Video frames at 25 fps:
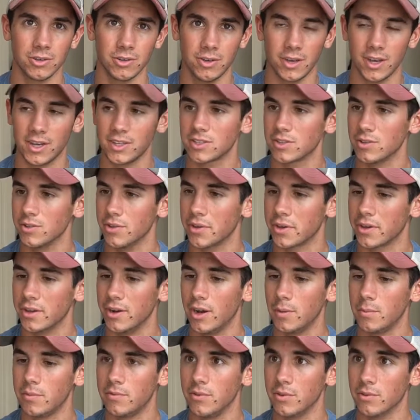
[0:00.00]
You guys can look it
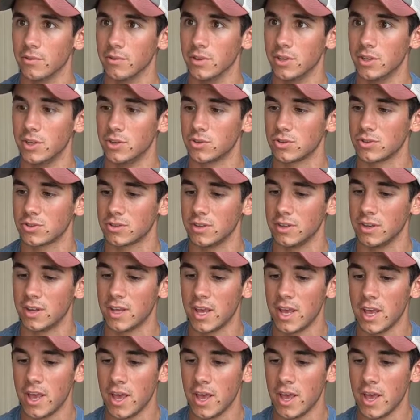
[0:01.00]
up if you're really interested.